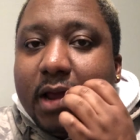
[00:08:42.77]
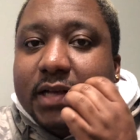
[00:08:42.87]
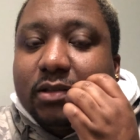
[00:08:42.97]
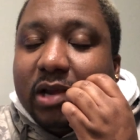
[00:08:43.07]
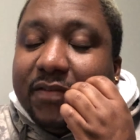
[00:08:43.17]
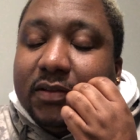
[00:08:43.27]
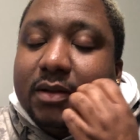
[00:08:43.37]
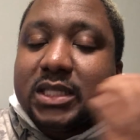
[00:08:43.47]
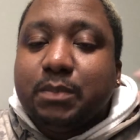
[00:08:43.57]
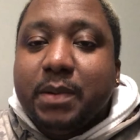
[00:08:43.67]
So even though
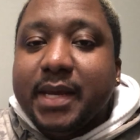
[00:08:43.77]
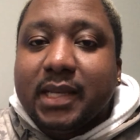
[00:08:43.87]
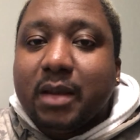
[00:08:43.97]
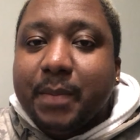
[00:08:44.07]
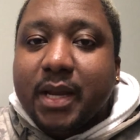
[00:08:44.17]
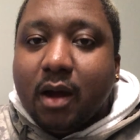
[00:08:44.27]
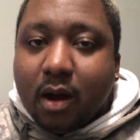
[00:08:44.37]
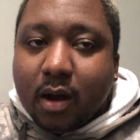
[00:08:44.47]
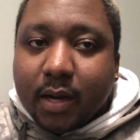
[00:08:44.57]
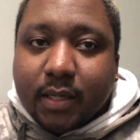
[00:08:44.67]
the speed limit
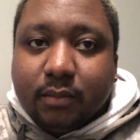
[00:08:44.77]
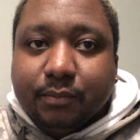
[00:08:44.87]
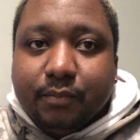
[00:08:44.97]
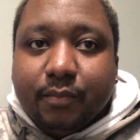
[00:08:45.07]
on